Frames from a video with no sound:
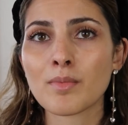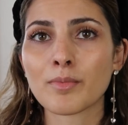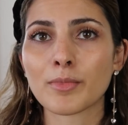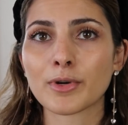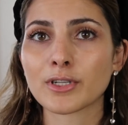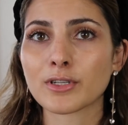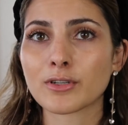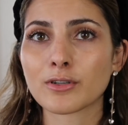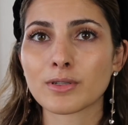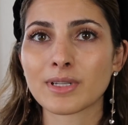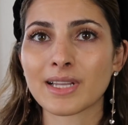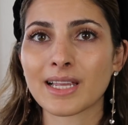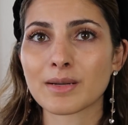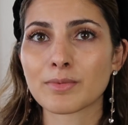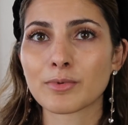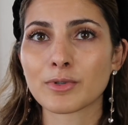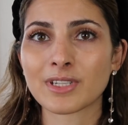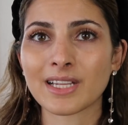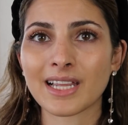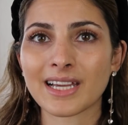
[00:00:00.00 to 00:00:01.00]
But you could, like,
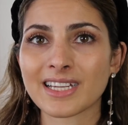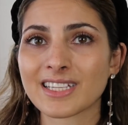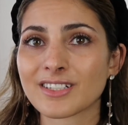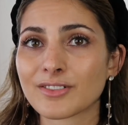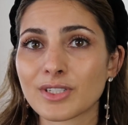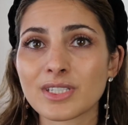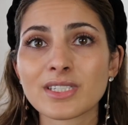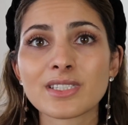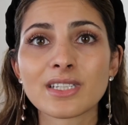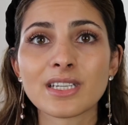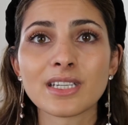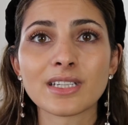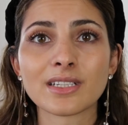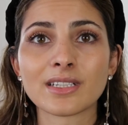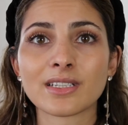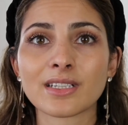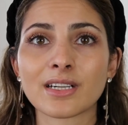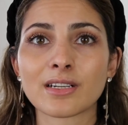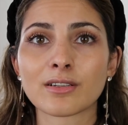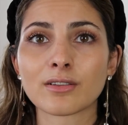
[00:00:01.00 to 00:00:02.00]
put, like, a receipt
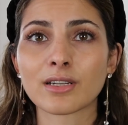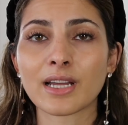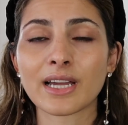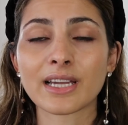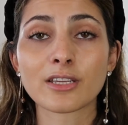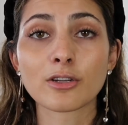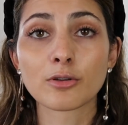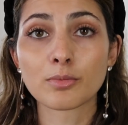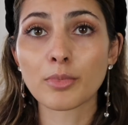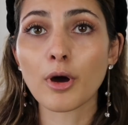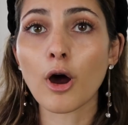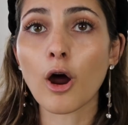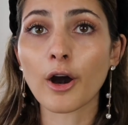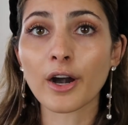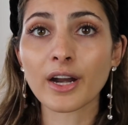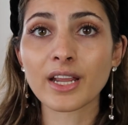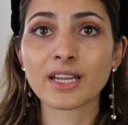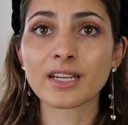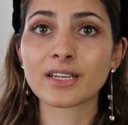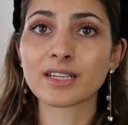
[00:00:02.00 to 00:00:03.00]
in there, like your
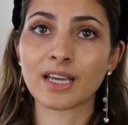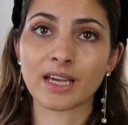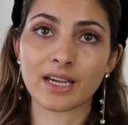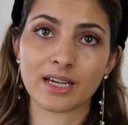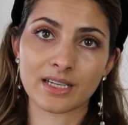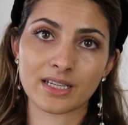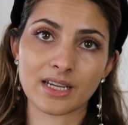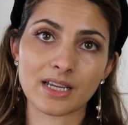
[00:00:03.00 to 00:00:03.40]
parking ticket.